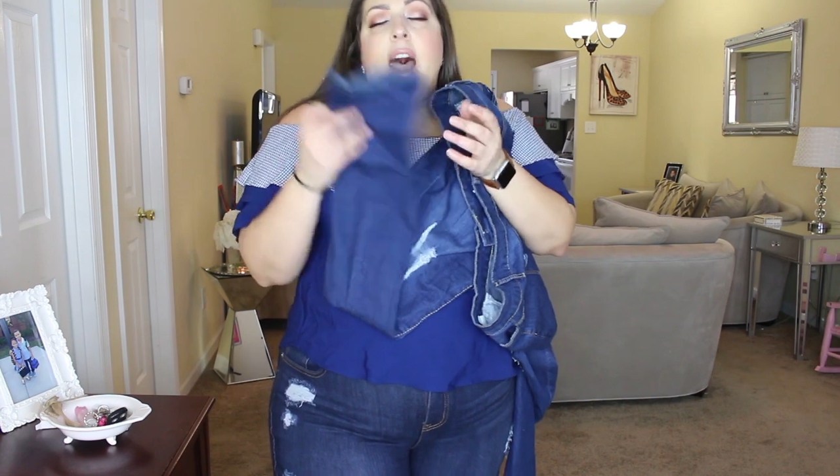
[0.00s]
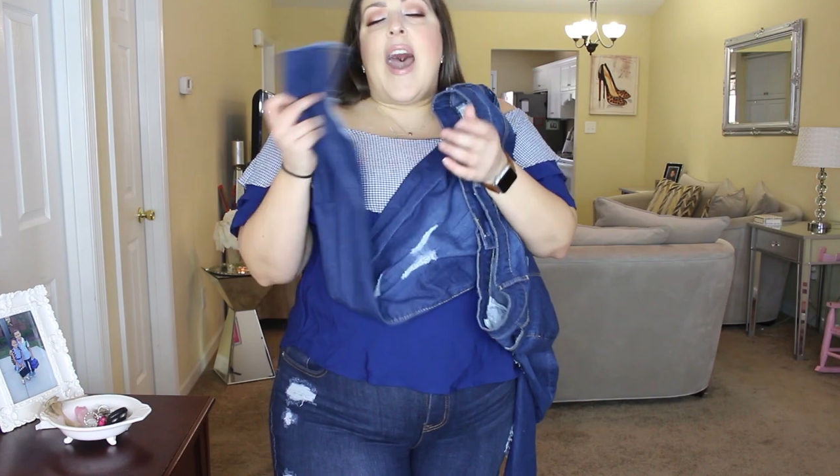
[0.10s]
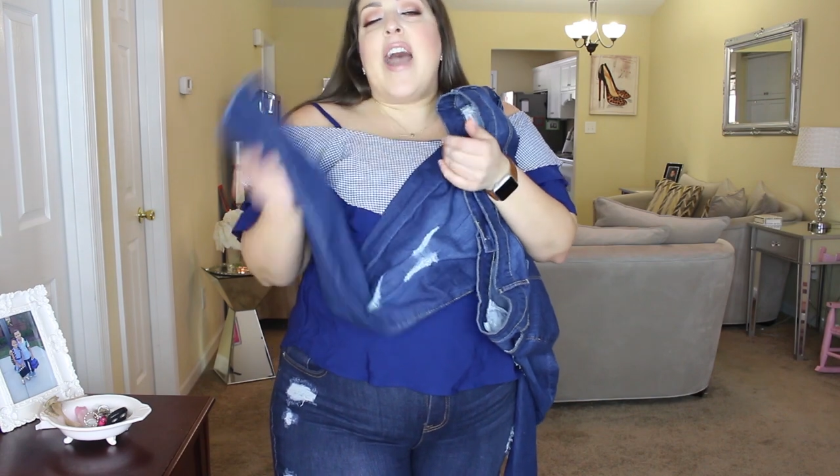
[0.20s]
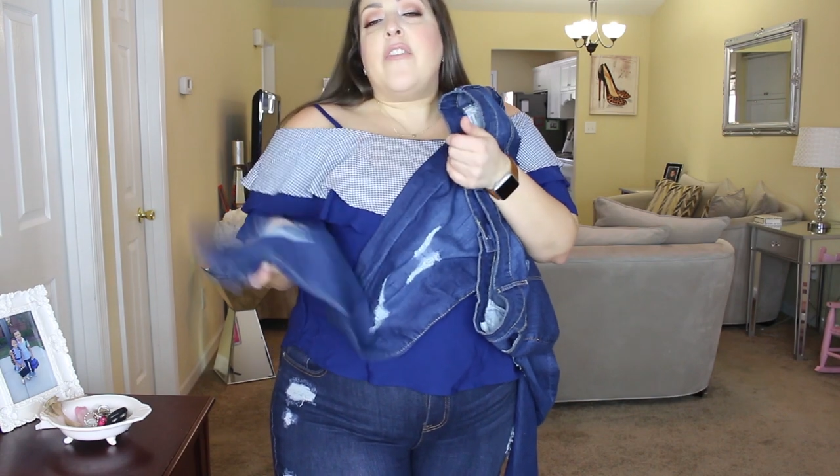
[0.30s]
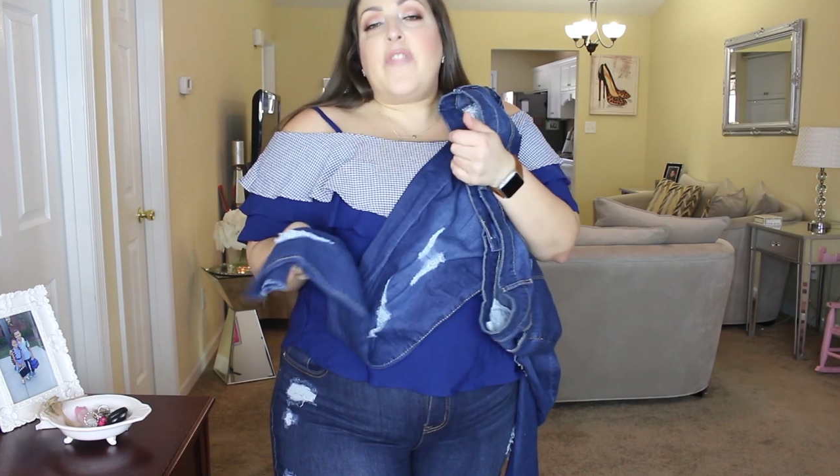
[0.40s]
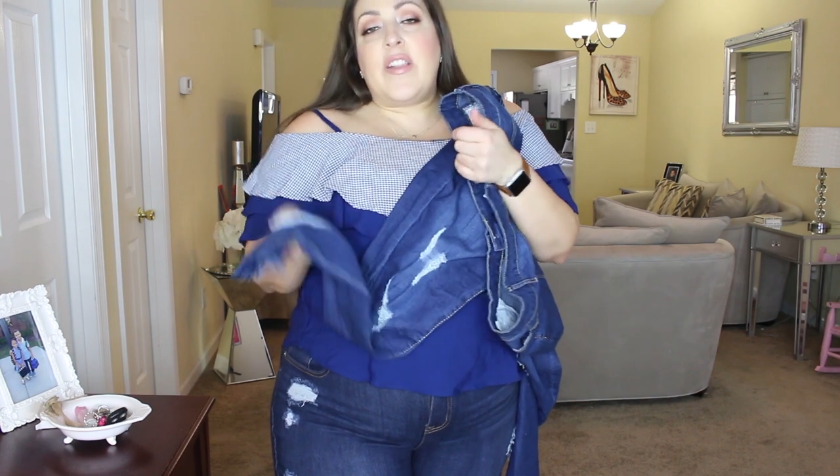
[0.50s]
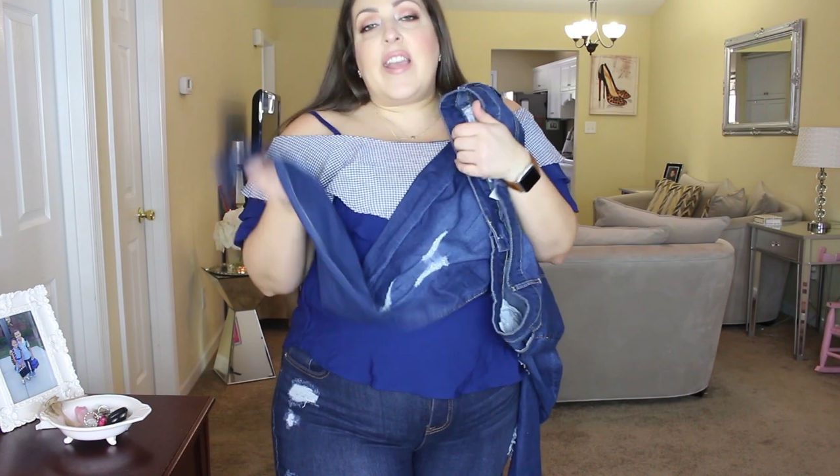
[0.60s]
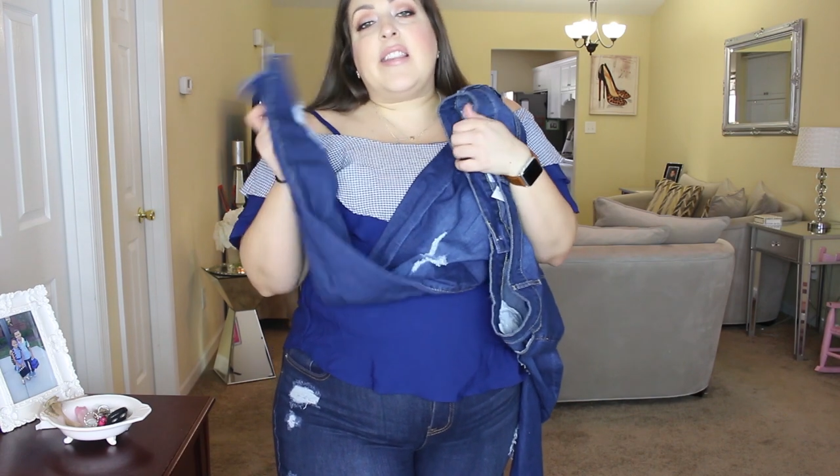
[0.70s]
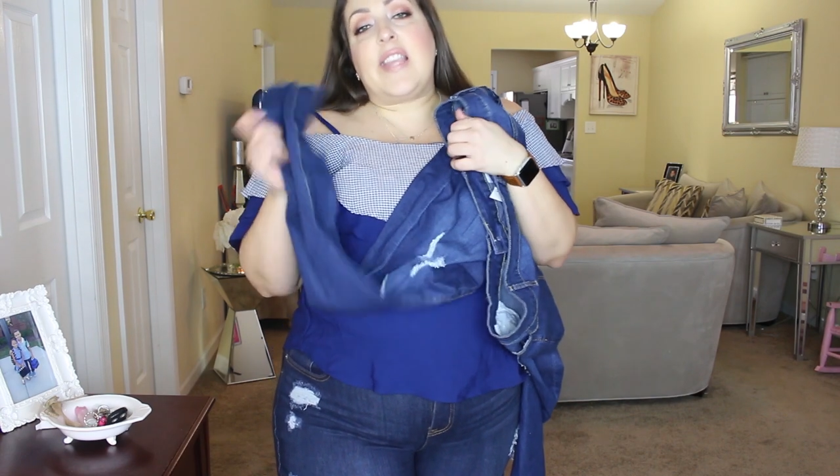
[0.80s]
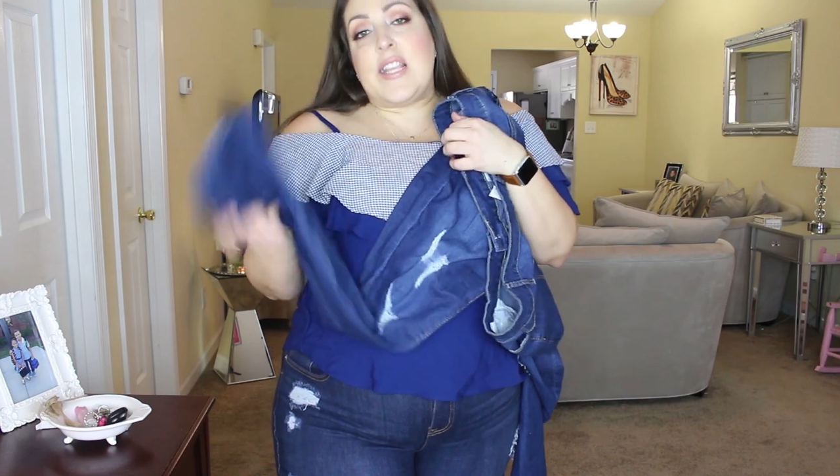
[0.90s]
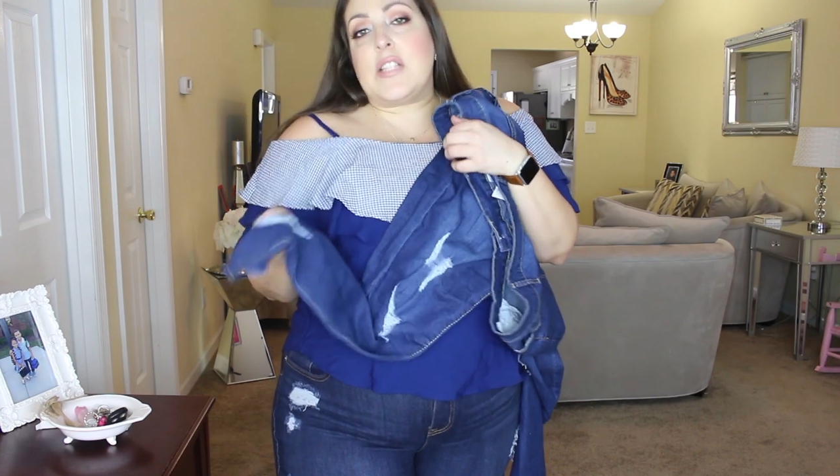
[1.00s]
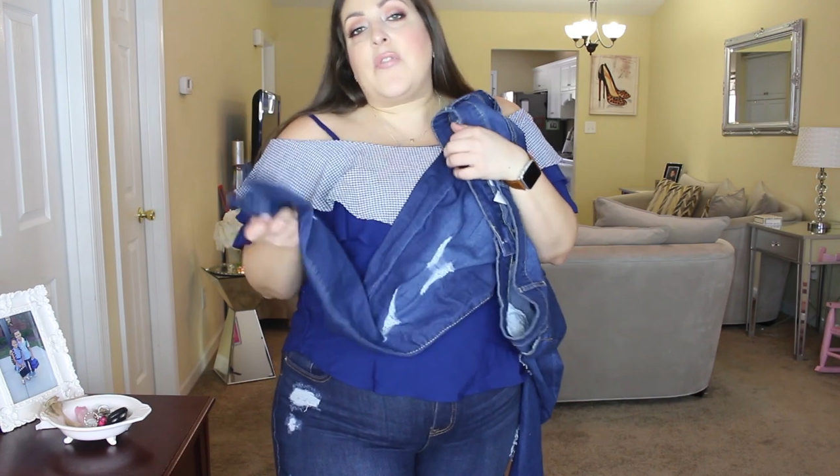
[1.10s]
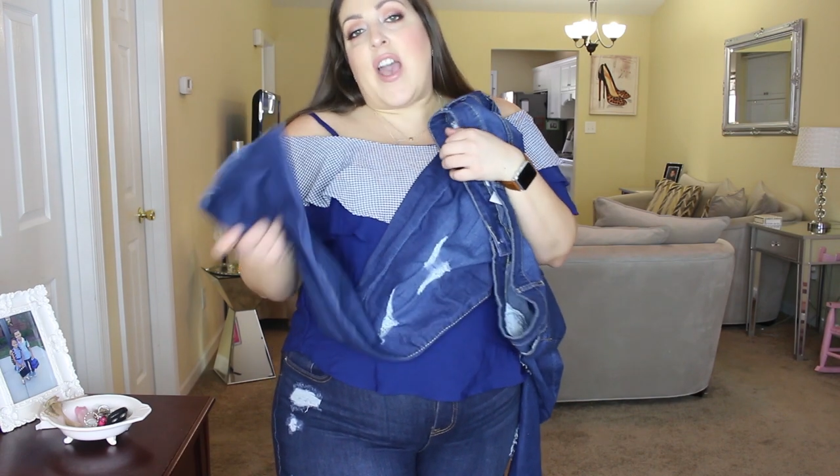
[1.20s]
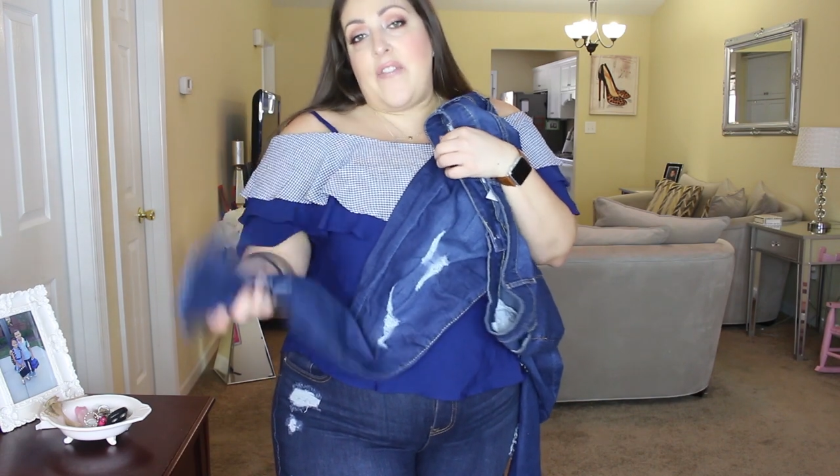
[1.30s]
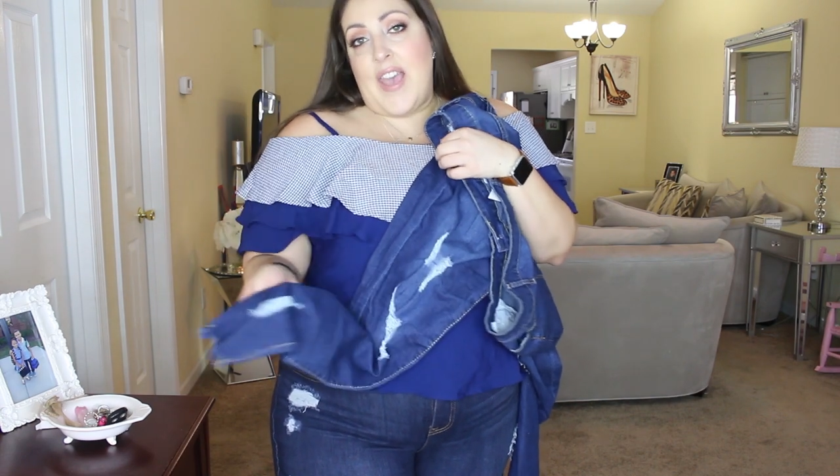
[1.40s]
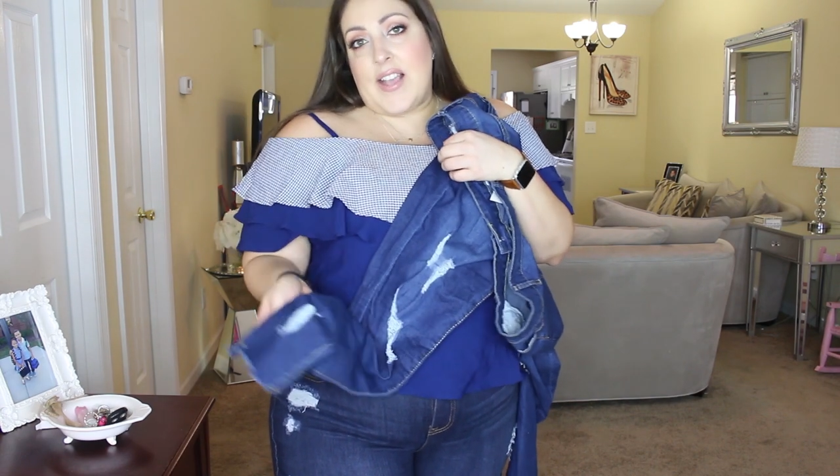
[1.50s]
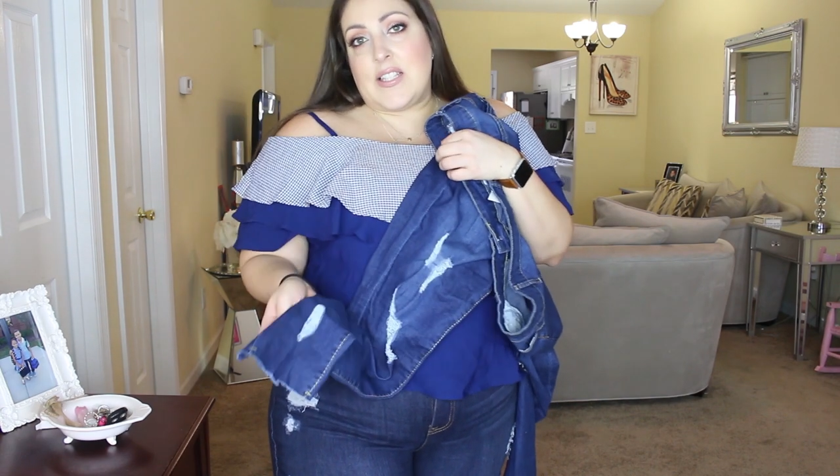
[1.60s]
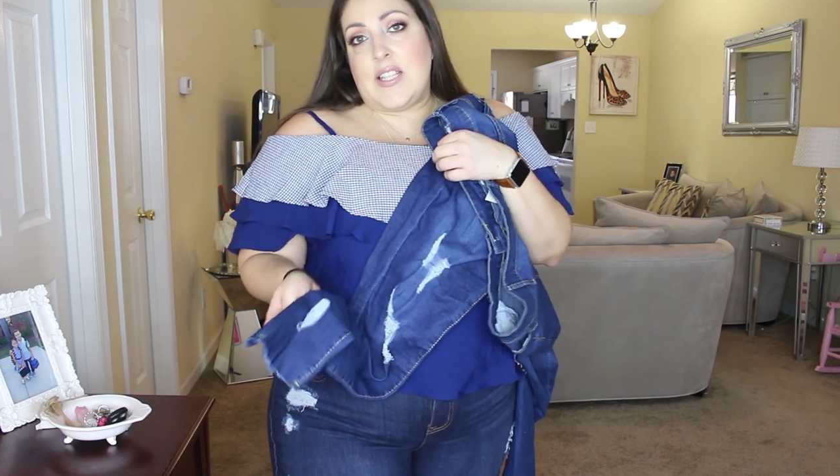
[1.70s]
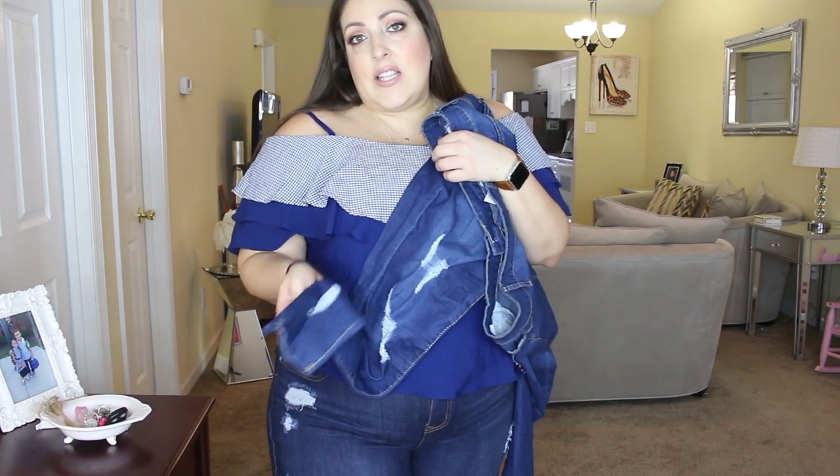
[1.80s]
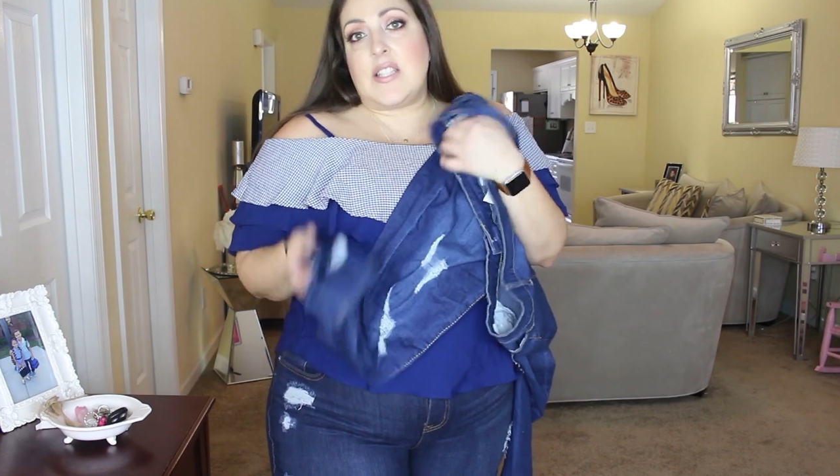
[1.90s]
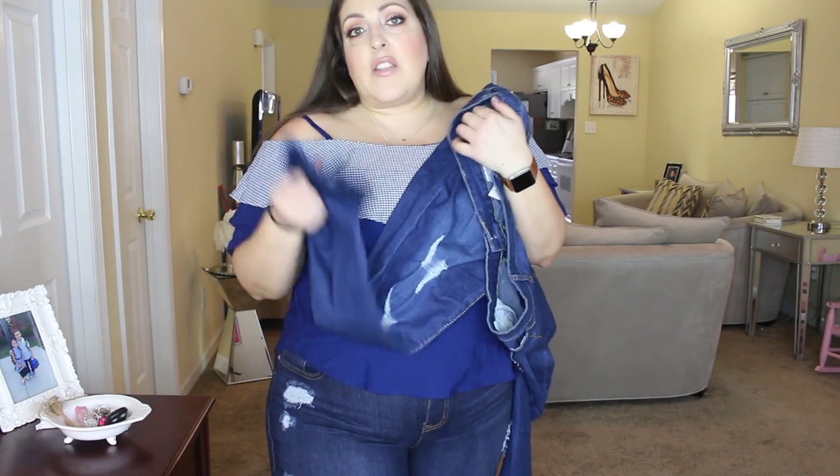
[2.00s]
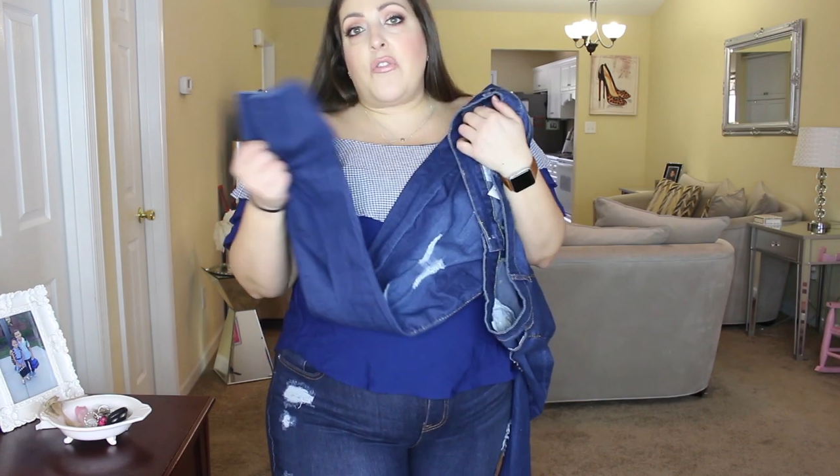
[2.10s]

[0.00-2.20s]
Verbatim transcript: I feel like these 5Xs